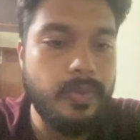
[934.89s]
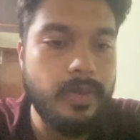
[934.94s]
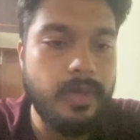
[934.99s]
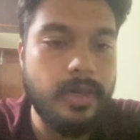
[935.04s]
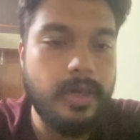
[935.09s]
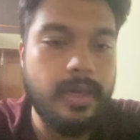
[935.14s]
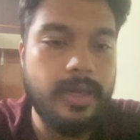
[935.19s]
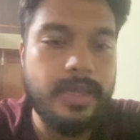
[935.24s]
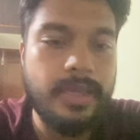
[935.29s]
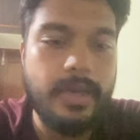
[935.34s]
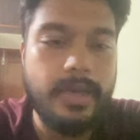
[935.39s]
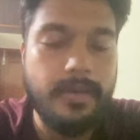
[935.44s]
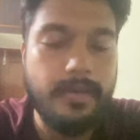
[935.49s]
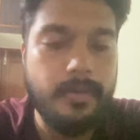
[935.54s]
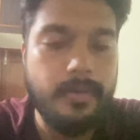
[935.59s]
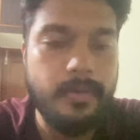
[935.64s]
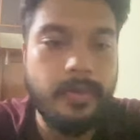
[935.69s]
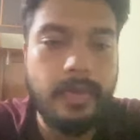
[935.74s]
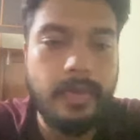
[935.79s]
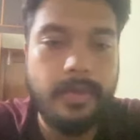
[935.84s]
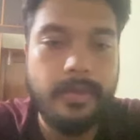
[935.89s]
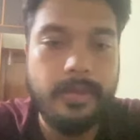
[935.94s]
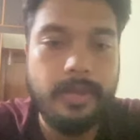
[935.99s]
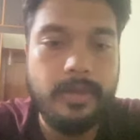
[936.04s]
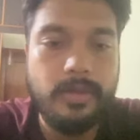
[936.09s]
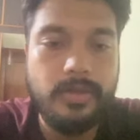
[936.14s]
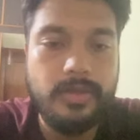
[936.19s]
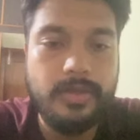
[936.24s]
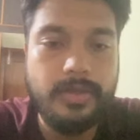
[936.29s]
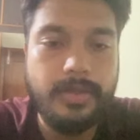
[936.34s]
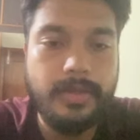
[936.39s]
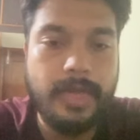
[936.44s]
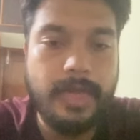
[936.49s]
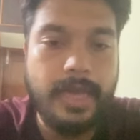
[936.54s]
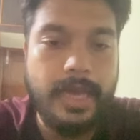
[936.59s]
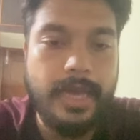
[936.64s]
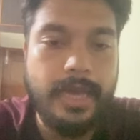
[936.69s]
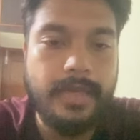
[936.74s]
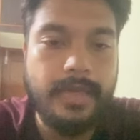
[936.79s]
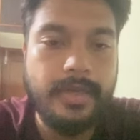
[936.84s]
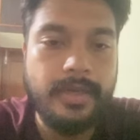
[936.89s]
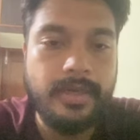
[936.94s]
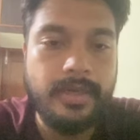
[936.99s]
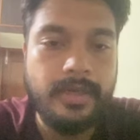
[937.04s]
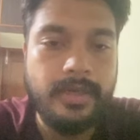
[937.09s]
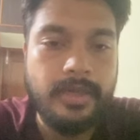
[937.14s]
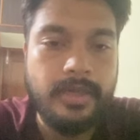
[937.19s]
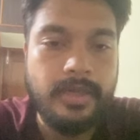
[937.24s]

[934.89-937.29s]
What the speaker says: yeah, what I'm going to do is I'm going to add it